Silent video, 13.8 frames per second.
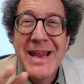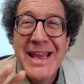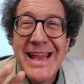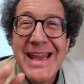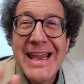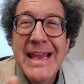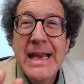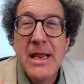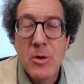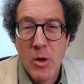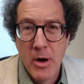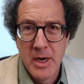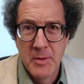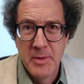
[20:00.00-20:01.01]
make any
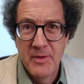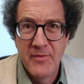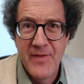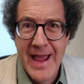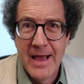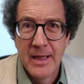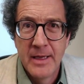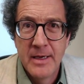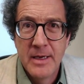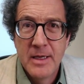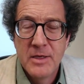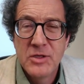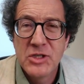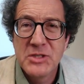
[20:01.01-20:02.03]
argument valid
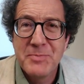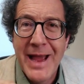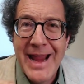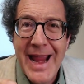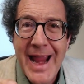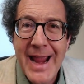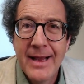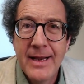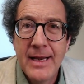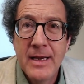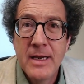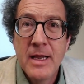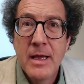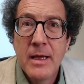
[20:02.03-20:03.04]
just by
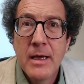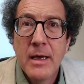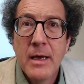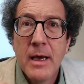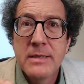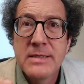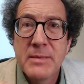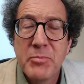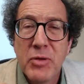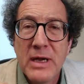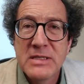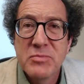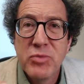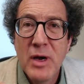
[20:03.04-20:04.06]
adding a
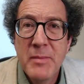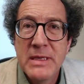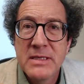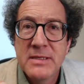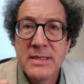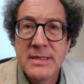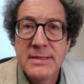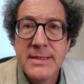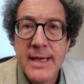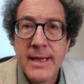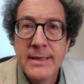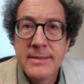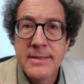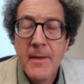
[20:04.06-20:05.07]
suppressed premise that
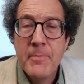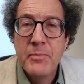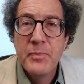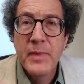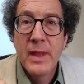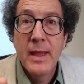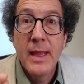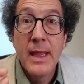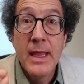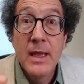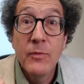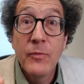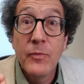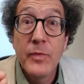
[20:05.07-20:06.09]
says,
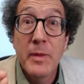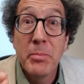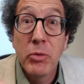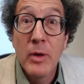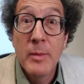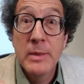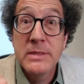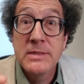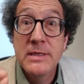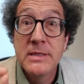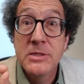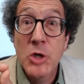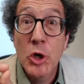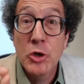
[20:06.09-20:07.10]
if the
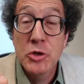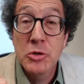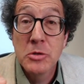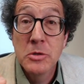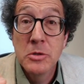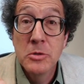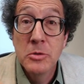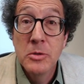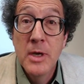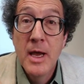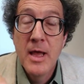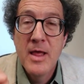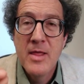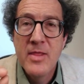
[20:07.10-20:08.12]
premises are true,
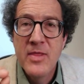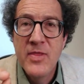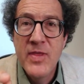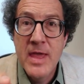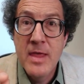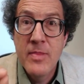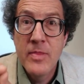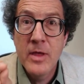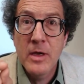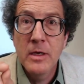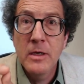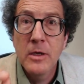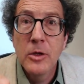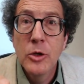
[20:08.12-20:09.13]
then the
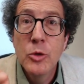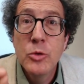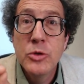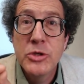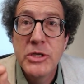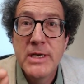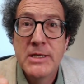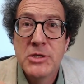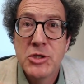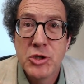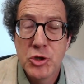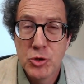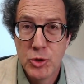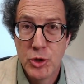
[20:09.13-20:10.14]
conclusion is
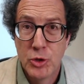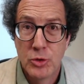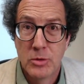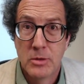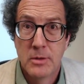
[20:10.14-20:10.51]
true.